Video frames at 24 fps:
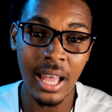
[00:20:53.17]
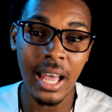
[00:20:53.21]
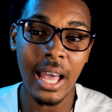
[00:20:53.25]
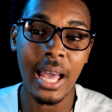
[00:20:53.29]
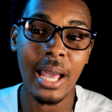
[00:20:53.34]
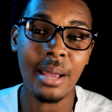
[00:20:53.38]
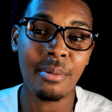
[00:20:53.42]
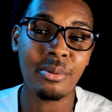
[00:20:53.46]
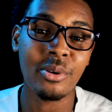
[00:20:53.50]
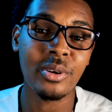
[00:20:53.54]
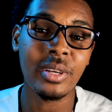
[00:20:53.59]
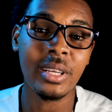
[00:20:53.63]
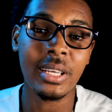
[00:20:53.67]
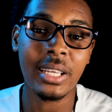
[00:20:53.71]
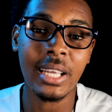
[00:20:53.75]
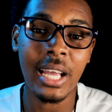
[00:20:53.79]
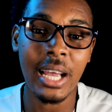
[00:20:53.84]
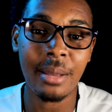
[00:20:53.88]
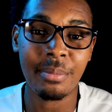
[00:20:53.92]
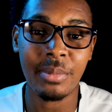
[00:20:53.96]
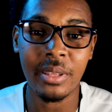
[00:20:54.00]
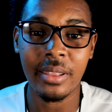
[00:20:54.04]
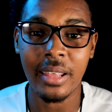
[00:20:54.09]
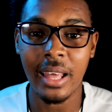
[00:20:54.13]
I am really
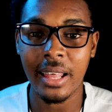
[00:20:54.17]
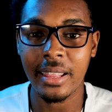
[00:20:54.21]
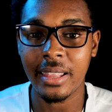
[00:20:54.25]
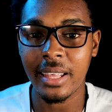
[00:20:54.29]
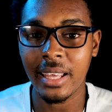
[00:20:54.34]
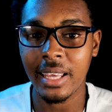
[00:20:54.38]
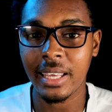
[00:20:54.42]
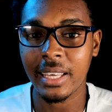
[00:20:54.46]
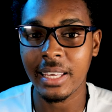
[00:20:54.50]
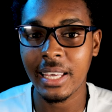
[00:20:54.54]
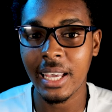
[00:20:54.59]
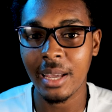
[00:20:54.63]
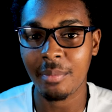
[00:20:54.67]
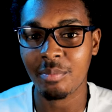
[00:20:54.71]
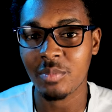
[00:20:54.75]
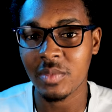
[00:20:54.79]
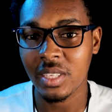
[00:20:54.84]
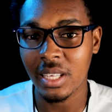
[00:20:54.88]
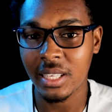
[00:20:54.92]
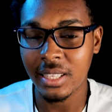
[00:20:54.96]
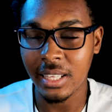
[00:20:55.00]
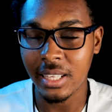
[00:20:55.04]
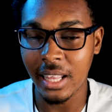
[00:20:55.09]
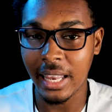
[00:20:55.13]
happy that they
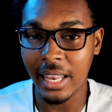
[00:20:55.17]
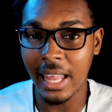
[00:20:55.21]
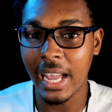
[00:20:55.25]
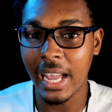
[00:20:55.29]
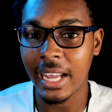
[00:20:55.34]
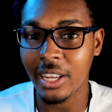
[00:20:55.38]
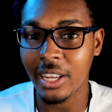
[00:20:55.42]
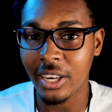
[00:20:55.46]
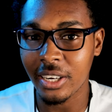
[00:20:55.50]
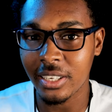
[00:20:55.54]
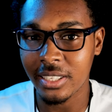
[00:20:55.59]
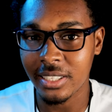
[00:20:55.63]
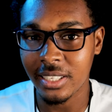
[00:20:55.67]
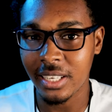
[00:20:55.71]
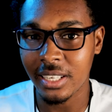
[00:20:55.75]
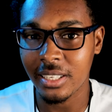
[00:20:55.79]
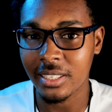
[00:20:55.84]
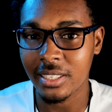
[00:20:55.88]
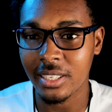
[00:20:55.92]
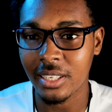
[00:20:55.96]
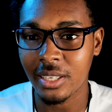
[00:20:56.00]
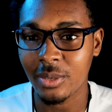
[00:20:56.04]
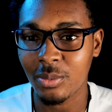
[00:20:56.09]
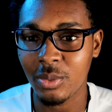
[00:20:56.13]
kept the LiDAR
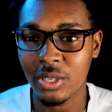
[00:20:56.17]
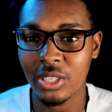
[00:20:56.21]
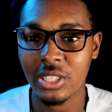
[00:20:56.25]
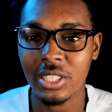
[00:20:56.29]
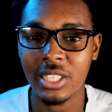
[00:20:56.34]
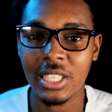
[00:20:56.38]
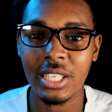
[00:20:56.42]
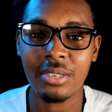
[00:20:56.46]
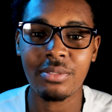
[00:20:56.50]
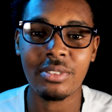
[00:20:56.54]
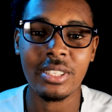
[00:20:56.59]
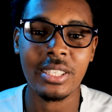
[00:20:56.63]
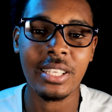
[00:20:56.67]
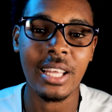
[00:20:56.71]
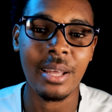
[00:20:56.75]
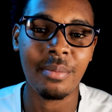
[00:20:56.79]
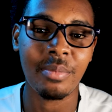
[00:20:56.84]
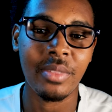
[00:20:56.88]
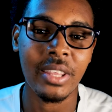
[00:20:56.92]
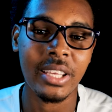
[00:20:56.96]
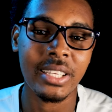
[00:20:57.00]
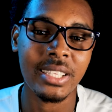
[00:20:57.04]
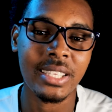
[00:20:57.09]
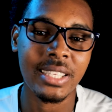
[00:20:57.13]
sensor, which gives
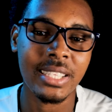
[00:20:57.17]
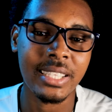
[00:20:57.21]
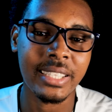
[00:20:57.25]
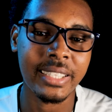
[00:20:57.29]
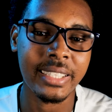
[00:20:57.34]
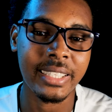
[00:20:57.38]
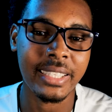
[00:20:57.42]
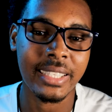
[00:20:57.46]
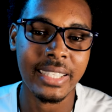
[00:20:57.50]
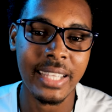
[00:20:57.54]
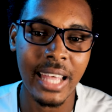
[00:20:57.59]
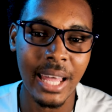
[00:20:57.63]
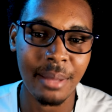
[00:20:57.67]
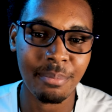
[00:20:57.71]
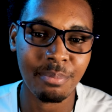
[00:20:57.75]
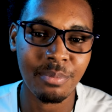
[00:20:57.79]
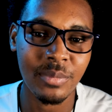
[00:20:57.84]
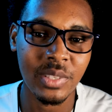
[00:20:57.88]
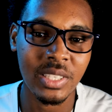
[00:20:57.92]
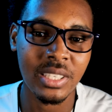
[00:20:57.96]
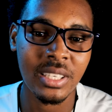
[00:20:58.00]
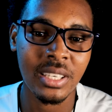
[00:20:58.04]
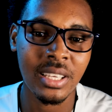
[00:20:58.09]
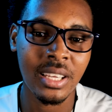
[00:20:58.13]
them this
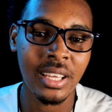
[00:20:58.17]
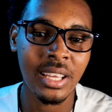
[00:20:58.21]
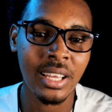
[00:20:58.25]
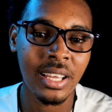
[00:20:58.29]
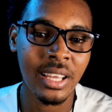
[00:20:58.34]
depth